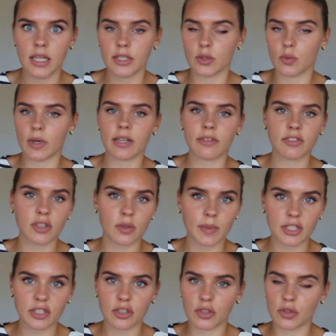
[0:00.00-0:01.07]
You will have so
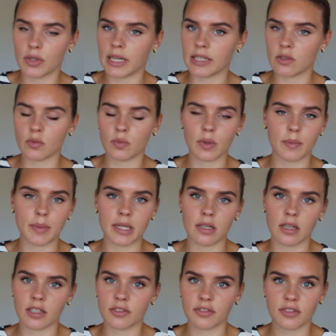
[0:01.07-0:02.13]
much to do and it will be a
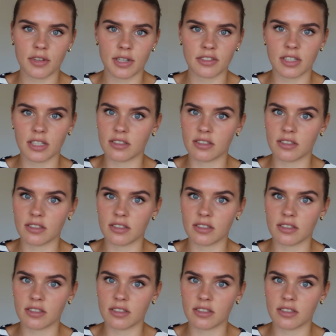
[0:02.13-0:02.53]
lot of stress.